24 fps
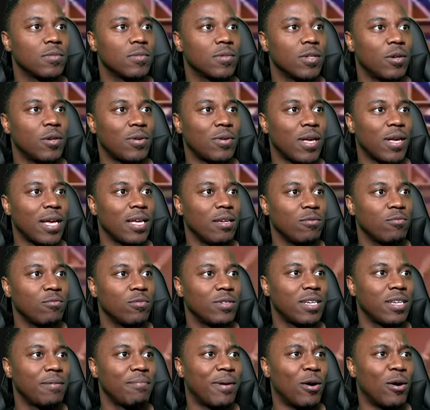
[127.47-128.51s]
Okay.
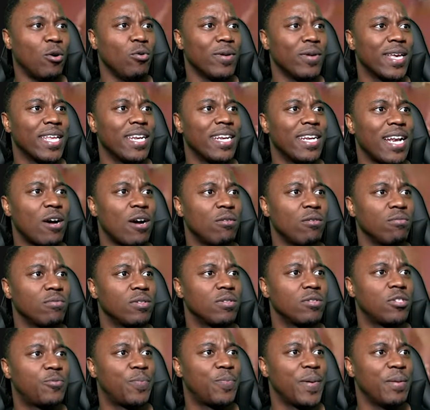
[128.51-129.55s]
What's up, Mo? in and out.
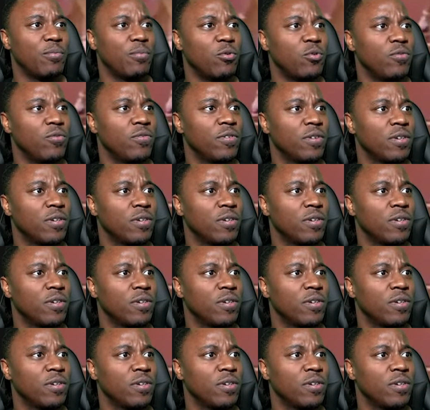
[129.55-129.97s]
Spin move.